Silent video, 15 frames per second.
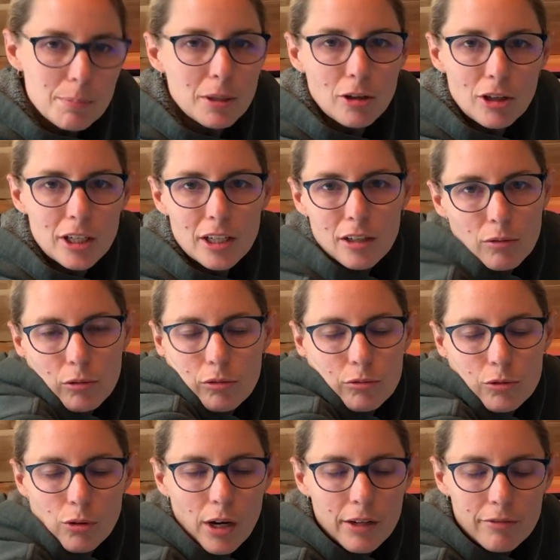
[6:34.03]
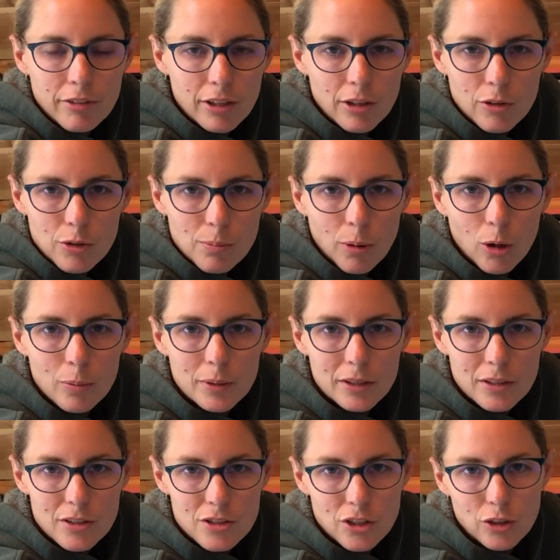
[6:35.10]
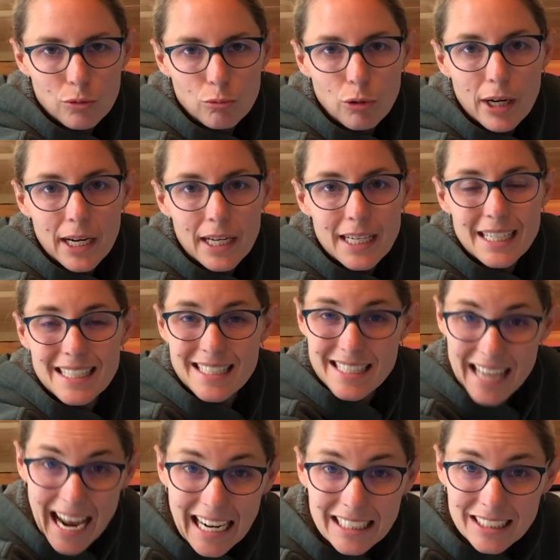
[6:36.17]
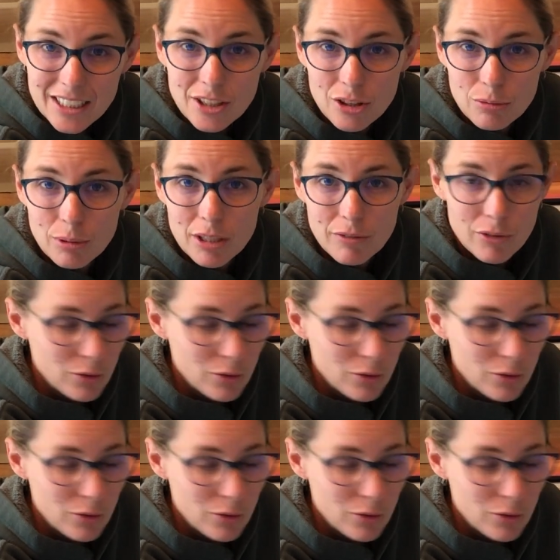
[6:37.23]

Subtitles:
period and trying to figure out the probability that it's going to rain exactly 3 of